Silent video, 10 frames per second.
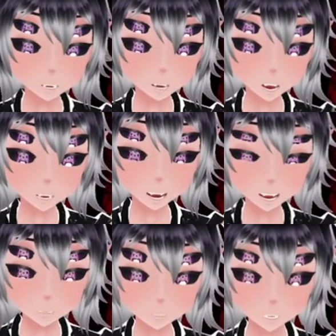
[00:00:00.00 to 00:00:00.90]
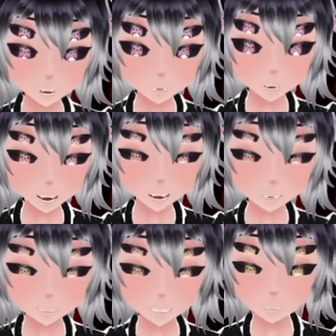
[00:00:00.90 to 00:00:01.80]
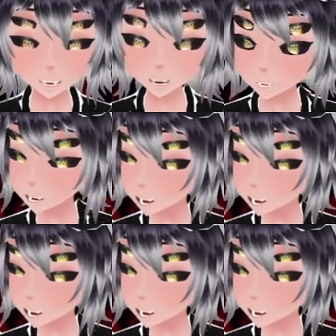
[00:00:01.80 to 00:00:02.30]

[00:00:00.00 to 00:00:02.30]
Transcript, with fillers: I have a weird amalgamation games on my